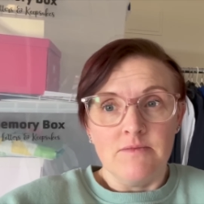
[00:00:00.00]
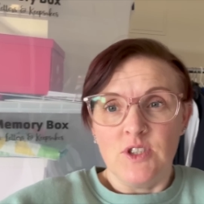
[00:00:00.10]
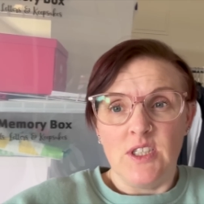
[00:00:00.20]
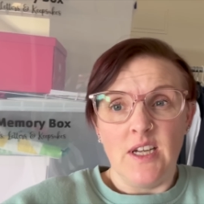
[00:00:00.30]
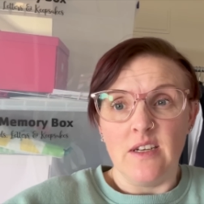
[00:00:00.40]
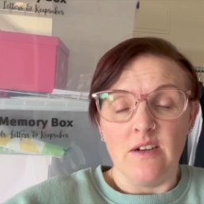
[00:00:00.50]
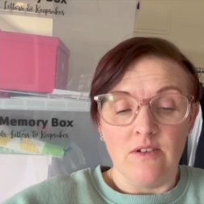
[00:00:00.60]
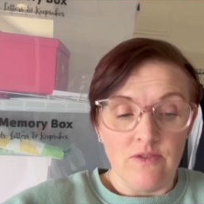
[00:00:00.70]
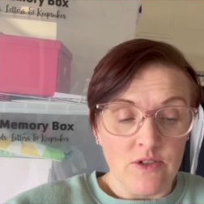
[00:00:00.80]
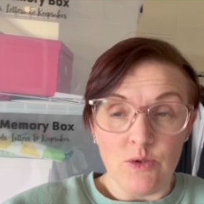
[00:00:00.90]
She'd had enough.
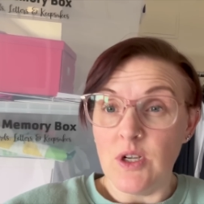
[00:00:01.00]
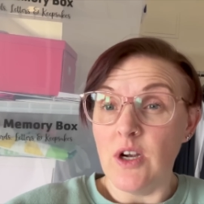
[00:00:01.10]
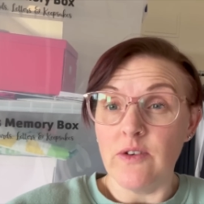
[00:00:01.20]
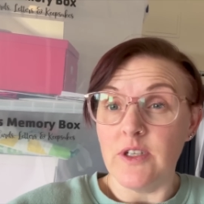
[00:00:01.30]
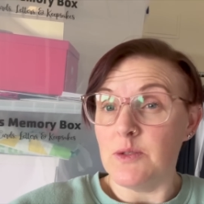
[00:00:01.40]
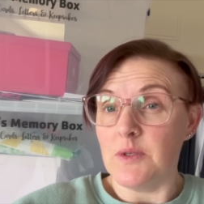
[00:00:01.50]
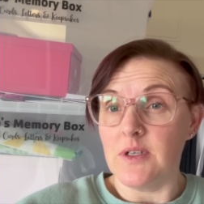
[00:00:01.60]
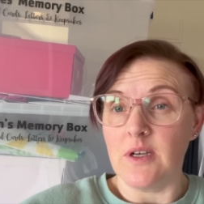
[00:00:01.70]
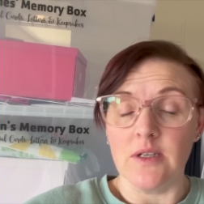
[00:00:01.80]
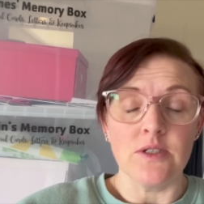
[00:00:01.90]
She was hungry, she
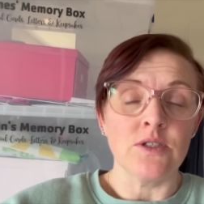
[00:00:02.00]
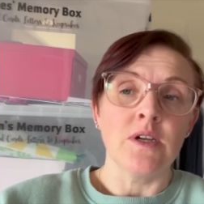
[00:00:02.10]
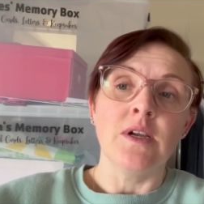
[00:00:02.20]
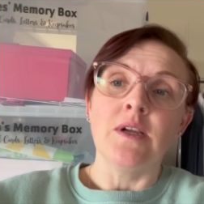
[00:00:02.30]
wanted a lunch.